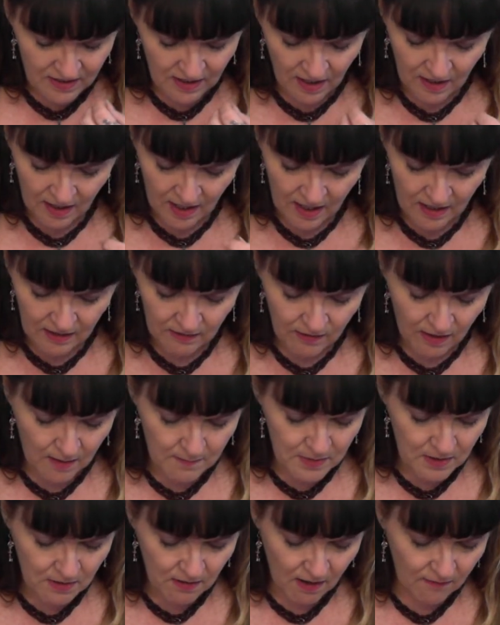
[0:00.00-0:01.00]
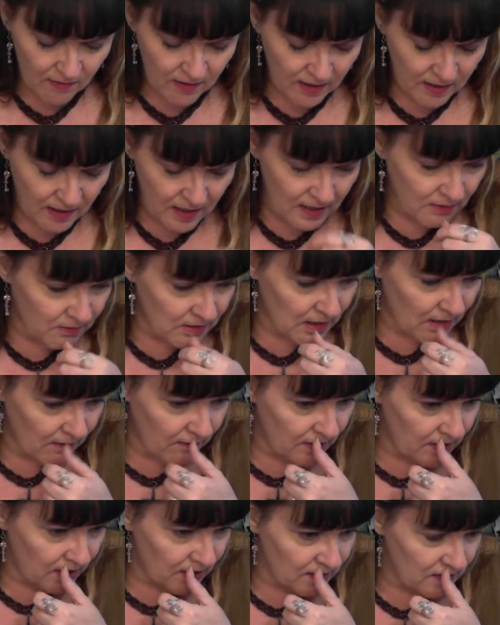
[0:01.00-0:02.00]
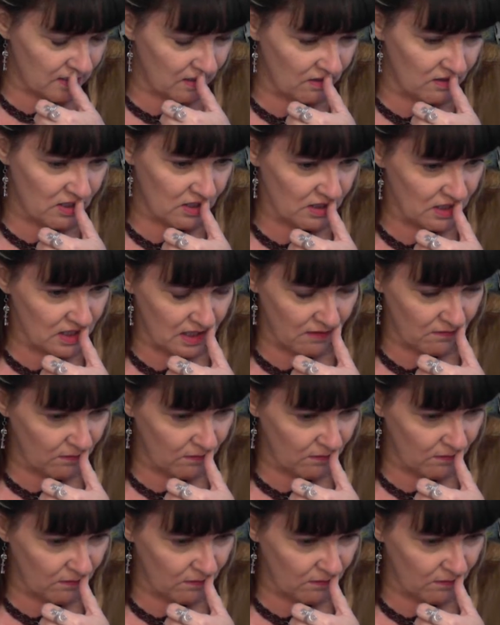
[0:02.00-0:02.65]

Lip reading: an engram, so everything equals everything. So she'll see